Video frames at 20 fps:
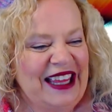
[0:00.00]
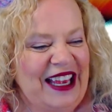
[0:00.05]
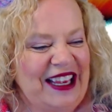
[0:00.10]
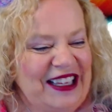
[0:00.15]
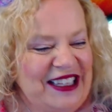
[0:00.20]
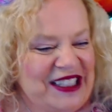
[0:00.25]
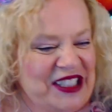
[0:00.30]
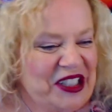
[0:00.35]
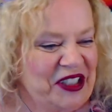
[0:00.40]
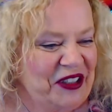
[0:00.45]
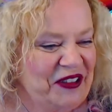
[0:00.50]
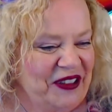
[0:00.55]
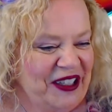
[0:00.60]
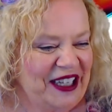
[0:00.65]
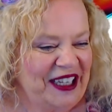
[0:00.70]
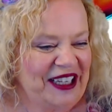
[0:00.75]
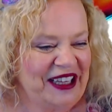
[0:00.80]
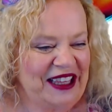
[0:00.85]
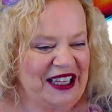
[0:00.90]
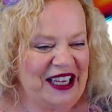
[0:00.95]
Thank you,
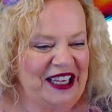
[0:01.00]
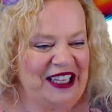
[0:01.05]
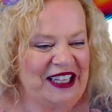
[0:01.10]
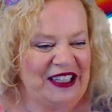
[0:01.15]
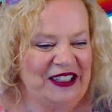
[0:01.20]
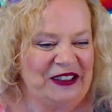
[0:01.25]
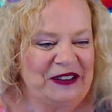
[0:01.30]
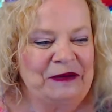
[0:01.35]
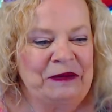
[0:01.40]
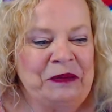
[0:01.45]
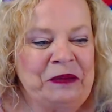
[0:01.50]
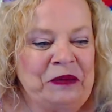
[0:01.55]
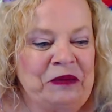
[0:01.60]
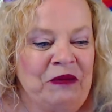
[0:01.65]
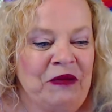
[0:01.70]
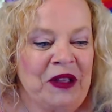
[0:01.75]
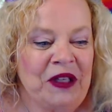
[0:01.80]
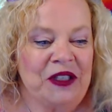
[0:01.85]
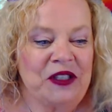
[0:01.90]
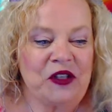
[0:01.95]
Sylvia. Thank you.
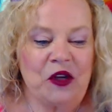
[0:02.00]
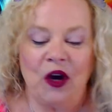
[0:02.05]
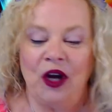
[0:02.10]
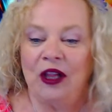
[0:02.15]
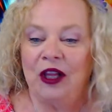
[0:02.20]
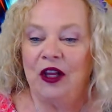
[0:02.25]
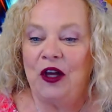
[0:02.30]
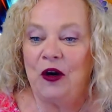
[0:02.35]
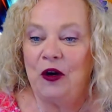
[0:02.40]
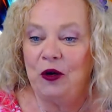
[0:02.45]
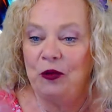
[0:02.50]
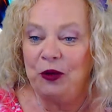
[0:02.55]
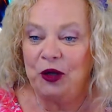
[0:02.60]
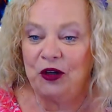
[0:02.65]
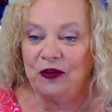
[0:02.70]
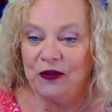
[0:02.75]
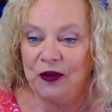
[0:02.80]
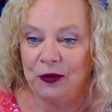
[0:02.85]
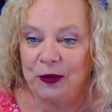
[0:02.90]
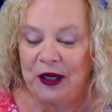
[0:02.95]
So hello,
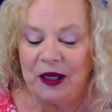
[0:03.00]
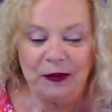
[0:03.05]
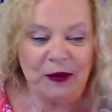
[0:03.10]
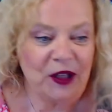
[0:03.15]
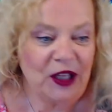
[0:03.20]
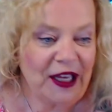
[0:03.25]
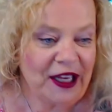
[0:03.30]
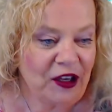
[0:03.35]
beautiful people.